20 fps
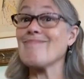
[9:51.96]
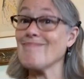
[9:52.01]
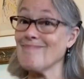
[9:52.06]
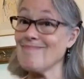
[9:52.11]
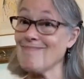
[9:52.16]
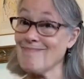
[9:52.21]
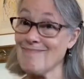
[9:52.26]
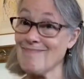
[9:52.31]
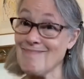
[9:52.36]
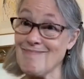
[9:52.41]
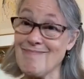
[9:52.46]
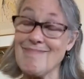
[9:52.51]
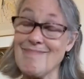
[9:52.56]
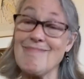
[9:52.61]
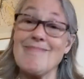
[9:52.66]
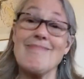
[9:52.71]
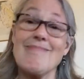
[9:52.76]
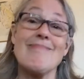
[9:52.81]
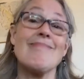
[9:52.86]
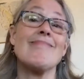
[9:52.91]
will be
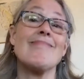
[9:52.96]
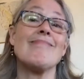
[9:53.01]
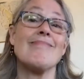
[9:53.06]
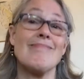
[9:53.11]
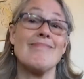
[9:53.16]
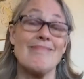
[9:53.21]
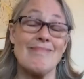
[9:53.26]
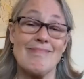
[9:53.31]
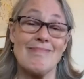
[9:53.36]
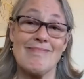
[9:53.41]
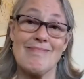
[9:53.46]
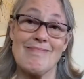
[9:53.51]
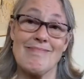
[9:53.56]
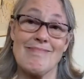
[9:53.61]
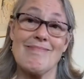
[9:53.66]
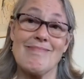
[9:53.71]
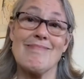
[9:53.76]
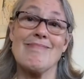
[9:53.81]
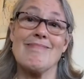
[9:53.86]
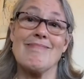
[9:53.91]
having a flu
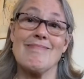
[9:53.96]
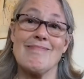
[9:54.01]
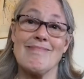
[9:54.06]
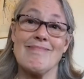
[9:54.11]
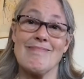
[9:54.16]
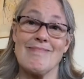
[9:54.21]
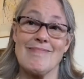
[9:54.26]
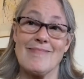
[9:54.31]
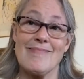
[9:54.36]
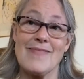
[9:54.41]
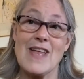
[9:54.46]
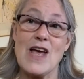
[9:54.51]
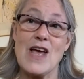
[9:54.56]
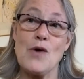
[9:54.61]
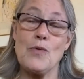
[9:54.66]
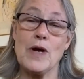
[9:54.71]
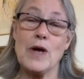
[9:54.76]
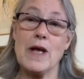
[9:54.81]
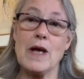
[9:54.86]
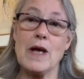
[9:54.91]
season. Question